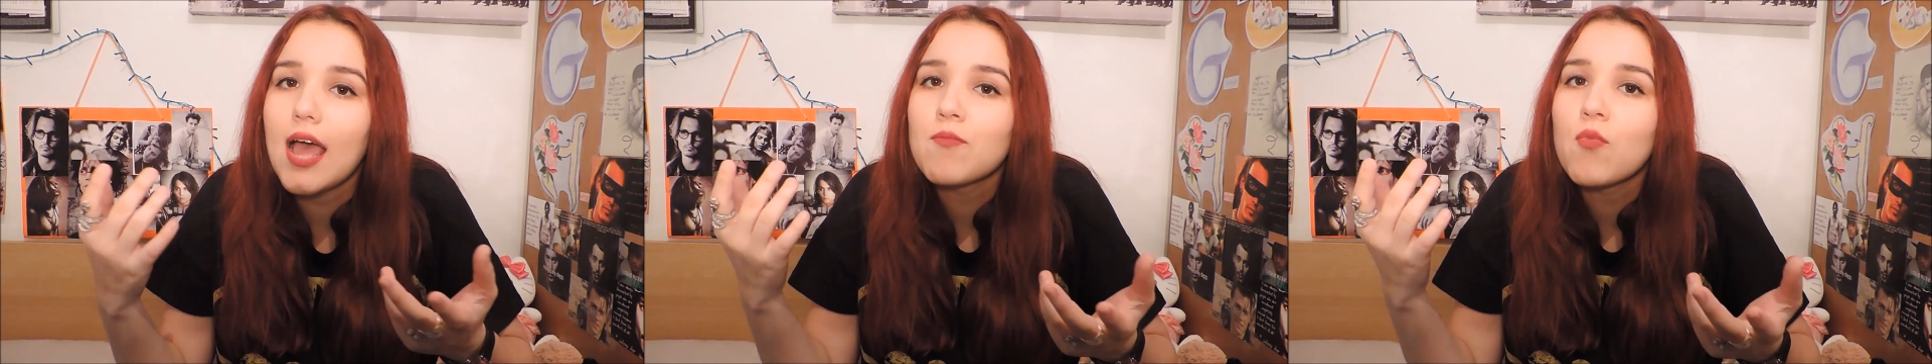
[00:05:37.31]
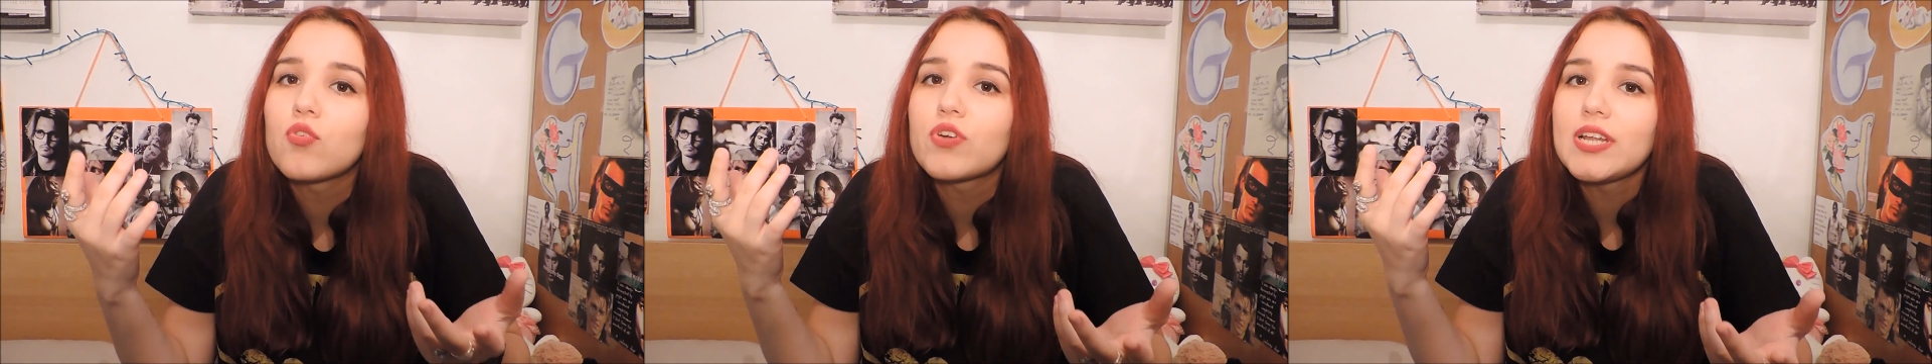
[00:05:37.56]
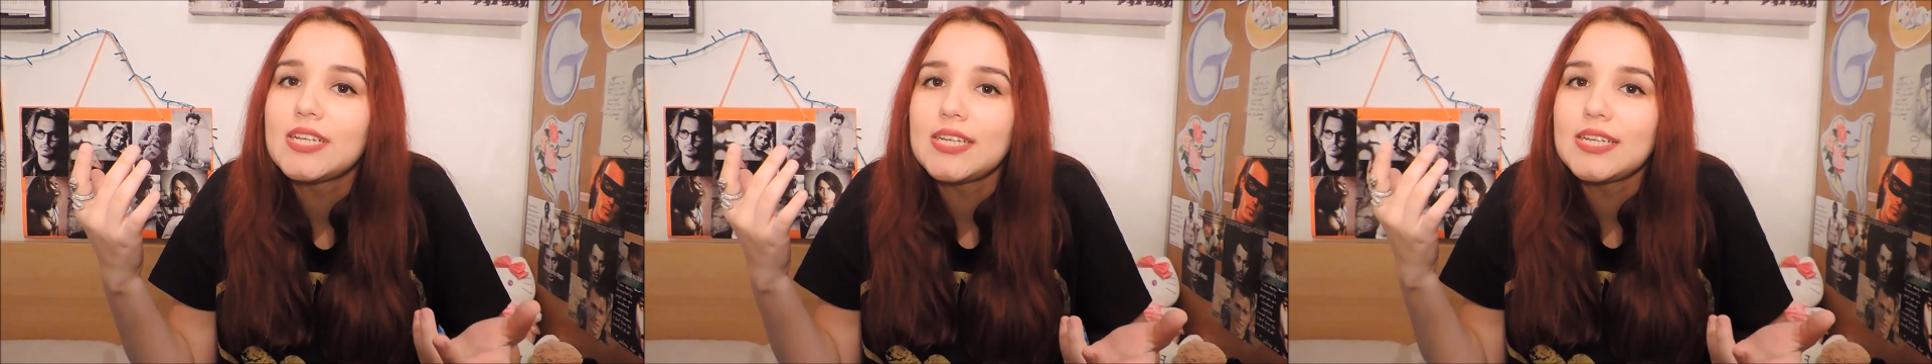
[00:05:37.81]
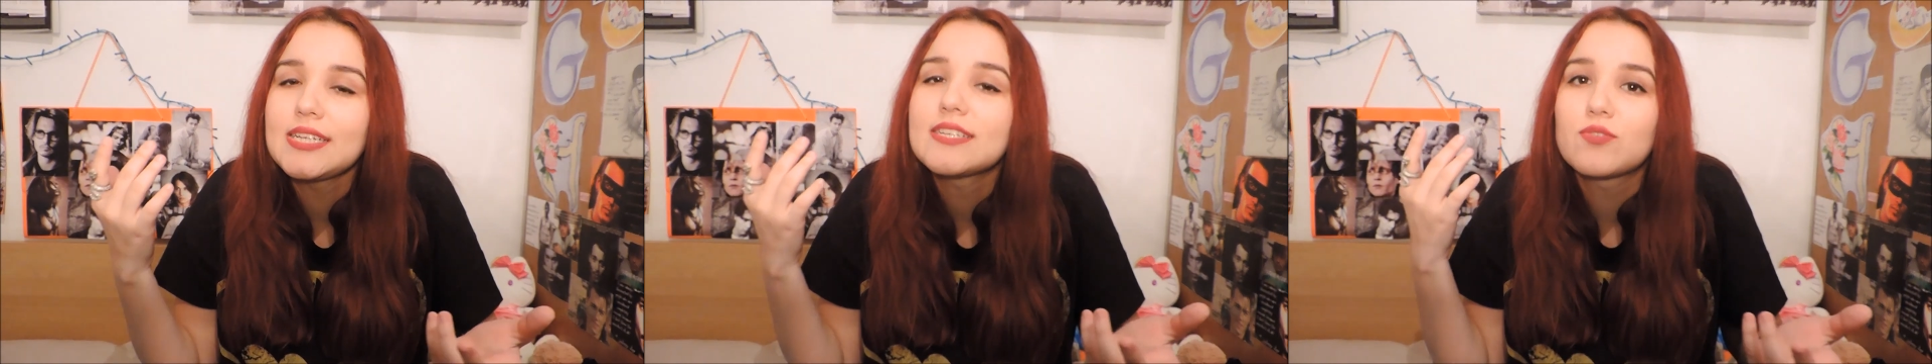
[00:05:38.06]
I'm
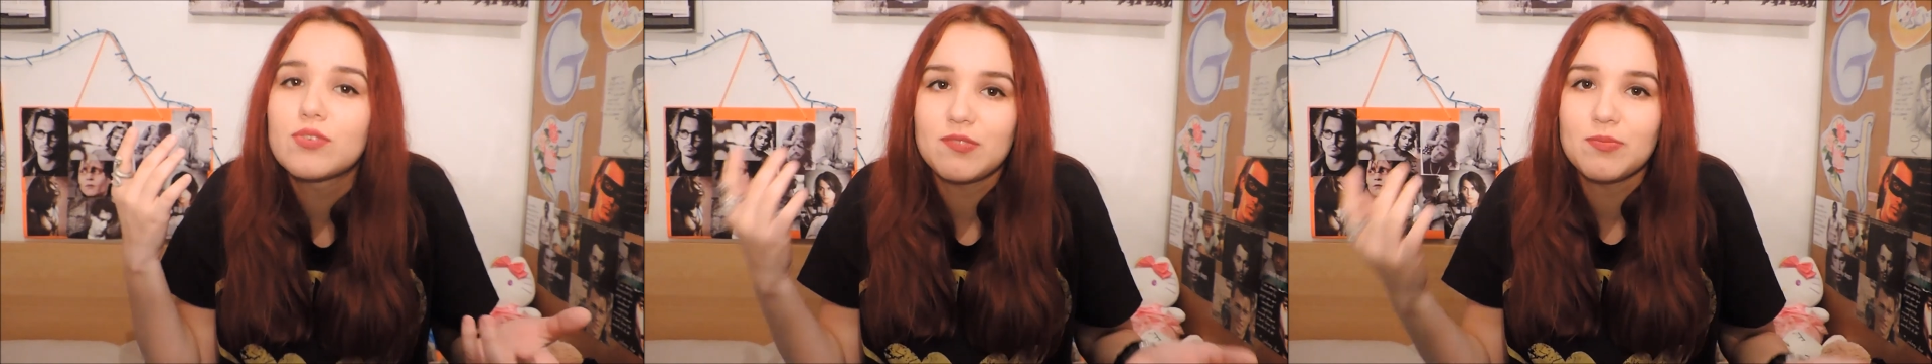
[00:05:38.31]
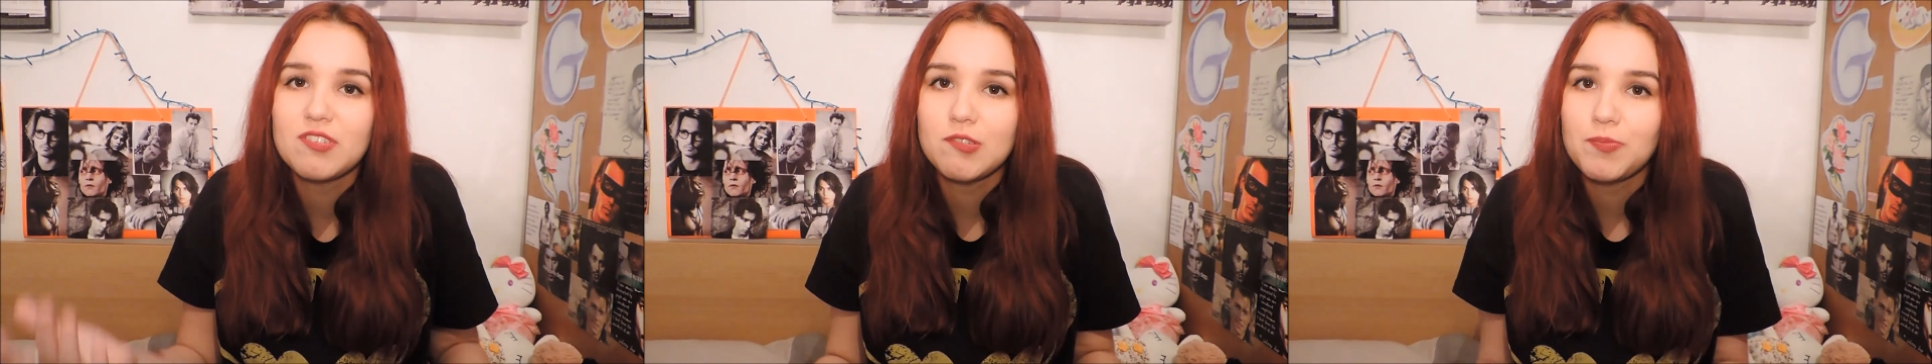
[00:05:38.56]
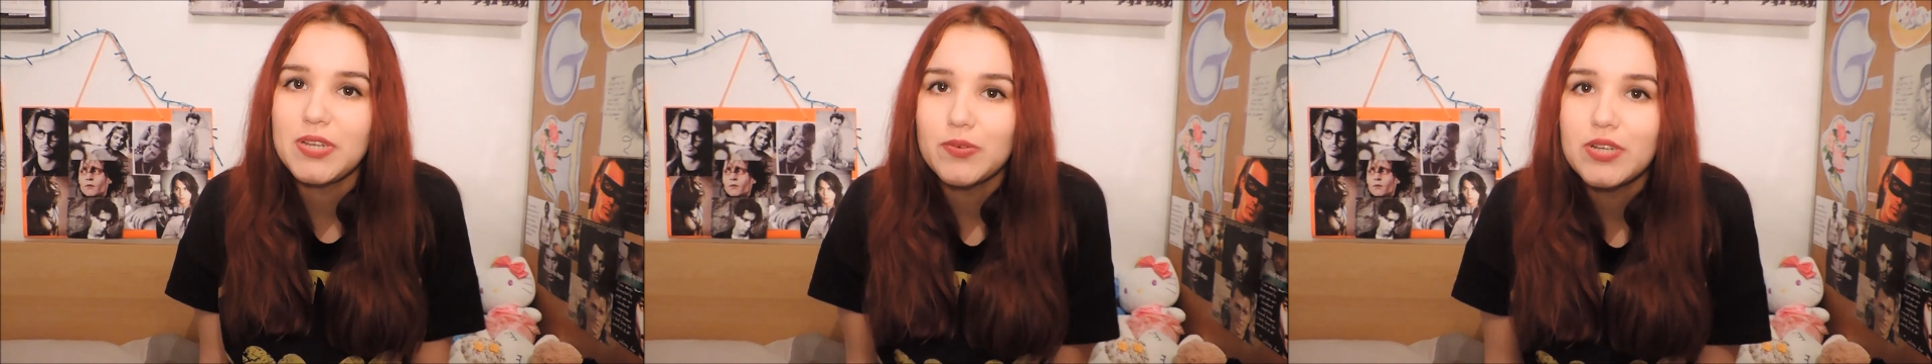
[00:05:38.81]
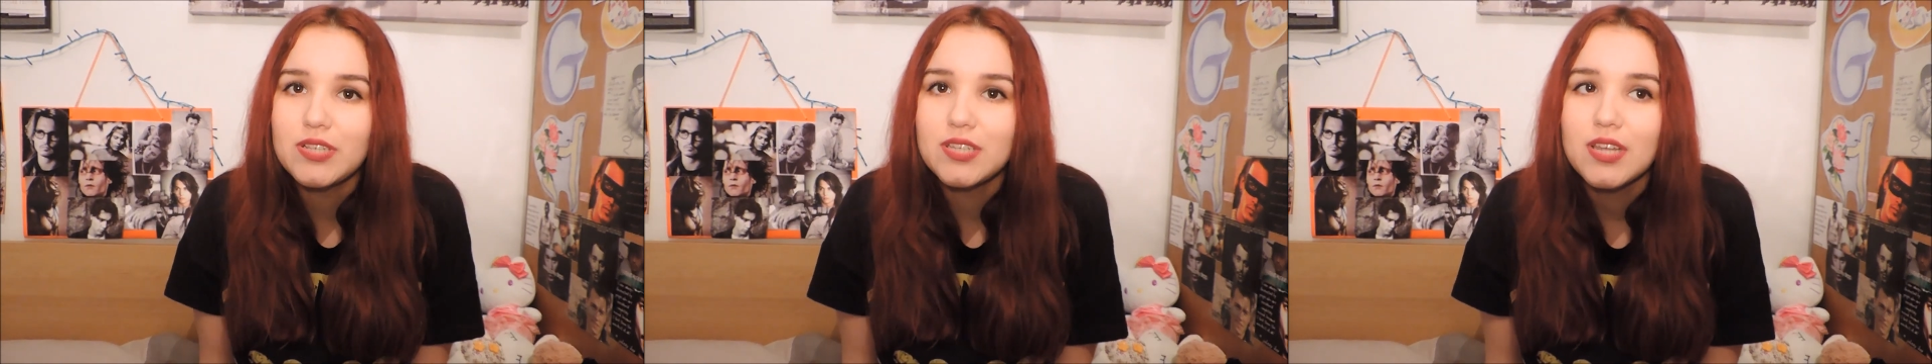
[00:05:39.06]
already in the Christmas
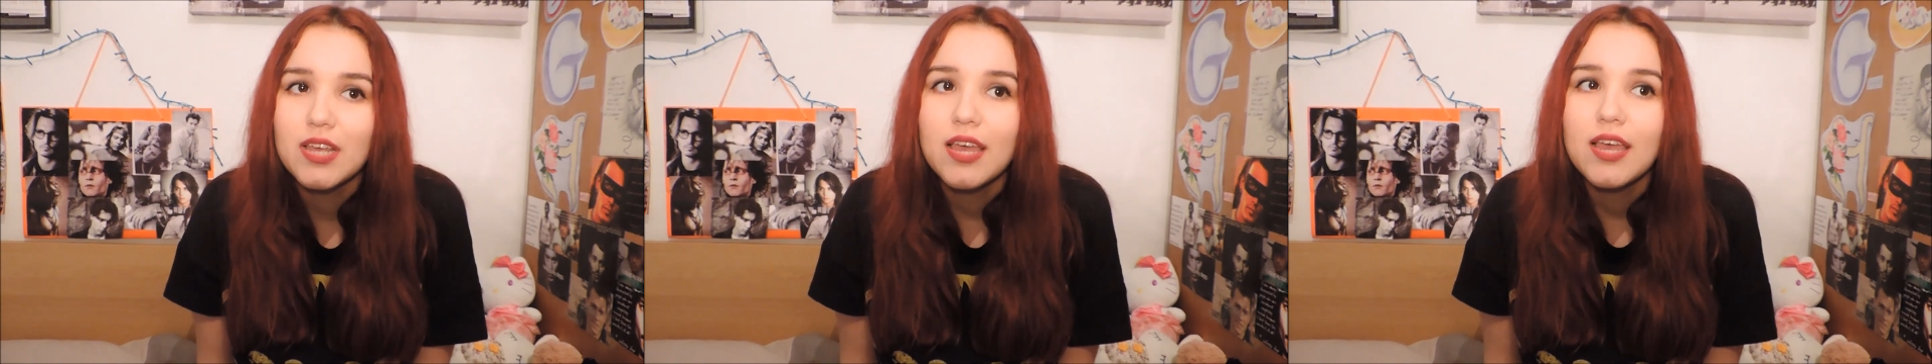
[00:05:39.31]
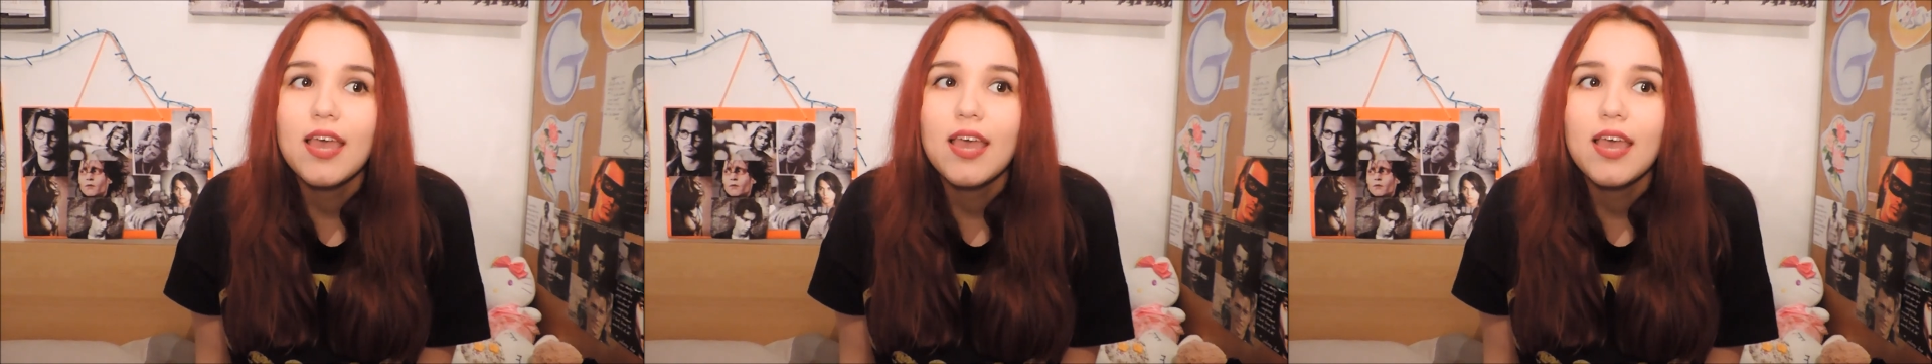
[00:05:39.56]
spirit.